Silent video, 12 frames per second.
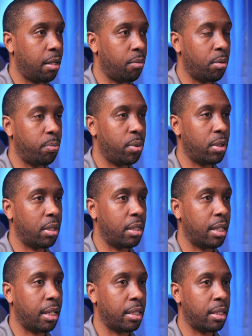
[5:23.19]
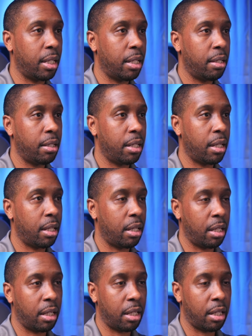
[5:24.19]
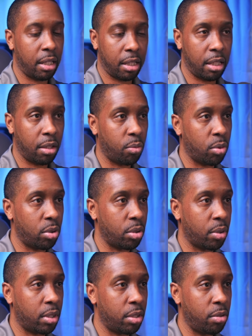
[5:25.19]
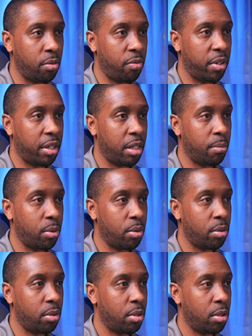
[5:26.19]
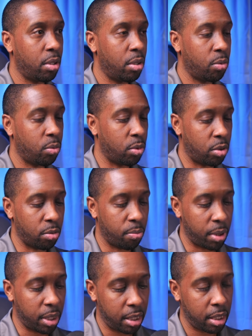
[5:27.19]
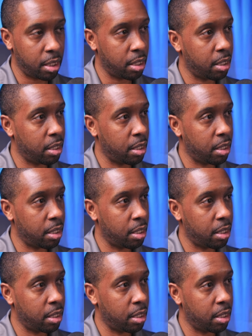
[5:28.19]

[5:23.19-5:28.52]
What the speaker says: And we'll put a dot there. And then we'll do a new variable. We'll do B.